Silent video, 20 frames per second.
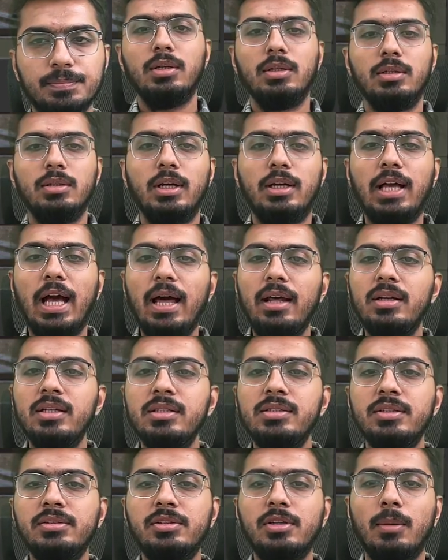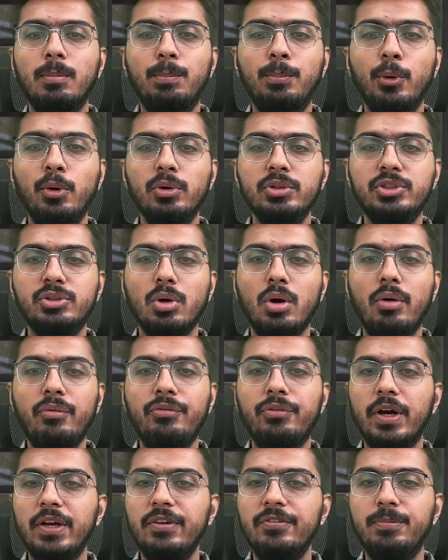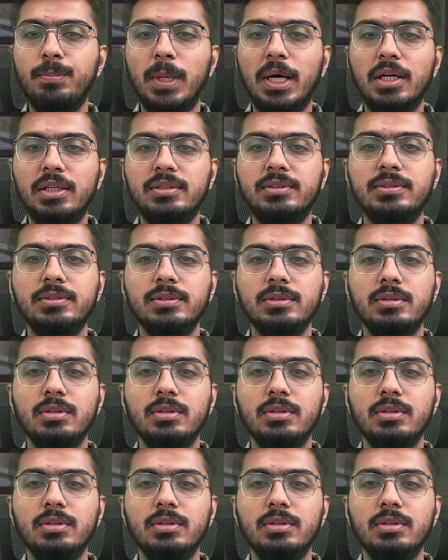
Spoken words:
The carriage is composed of 5 parts: